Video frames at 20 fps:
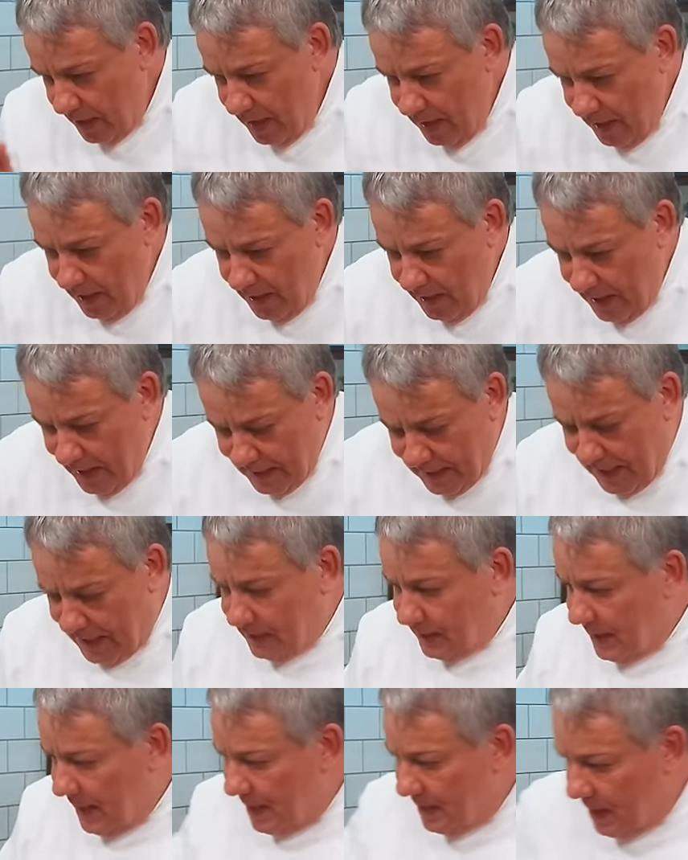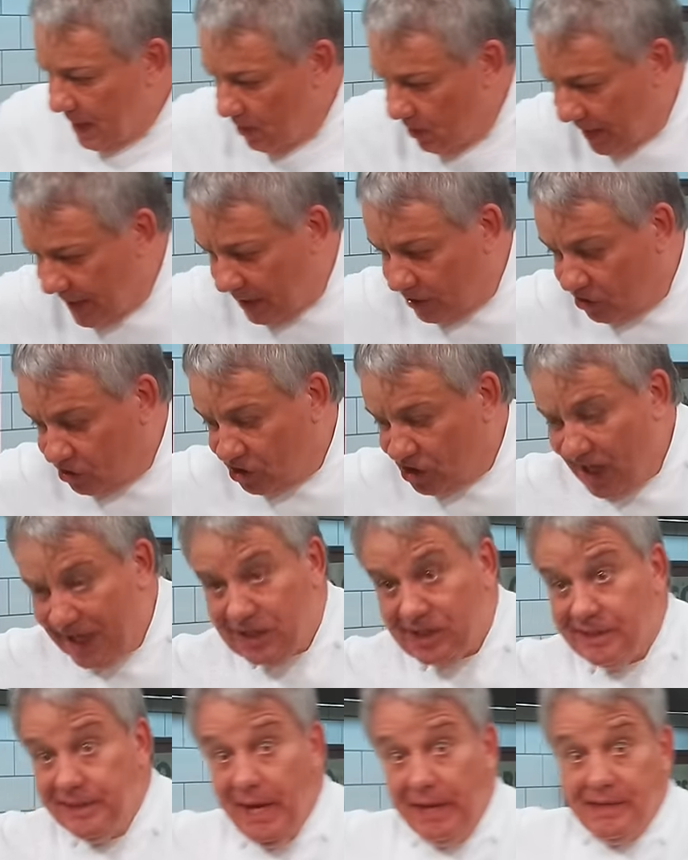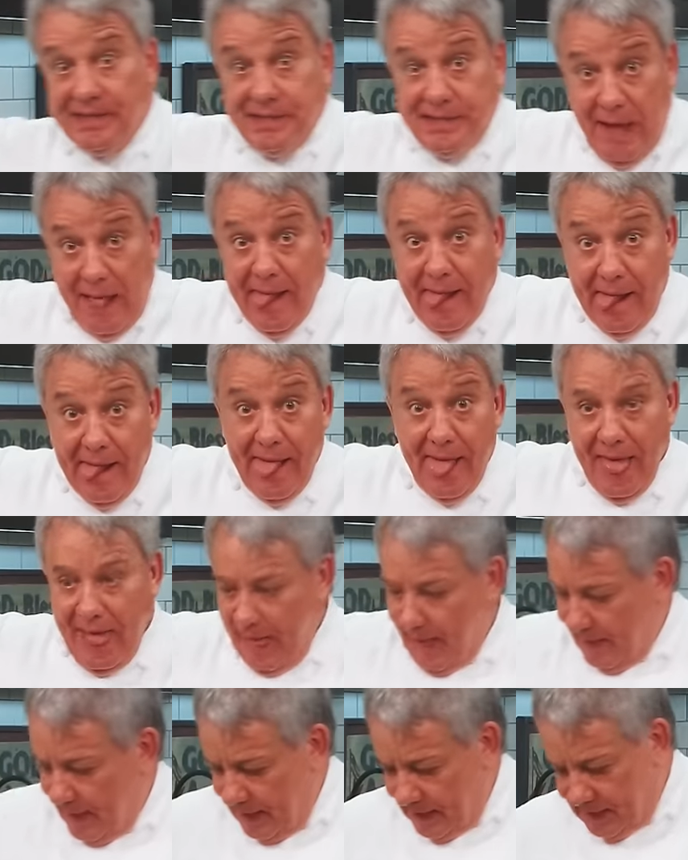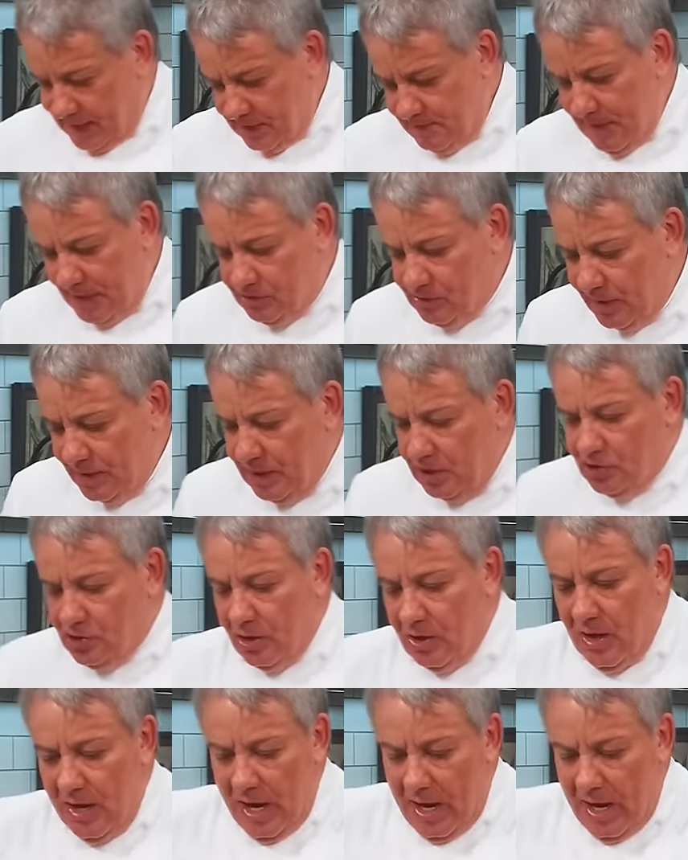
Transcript: I got that. Oh, I got chestnuts. This is my traditional.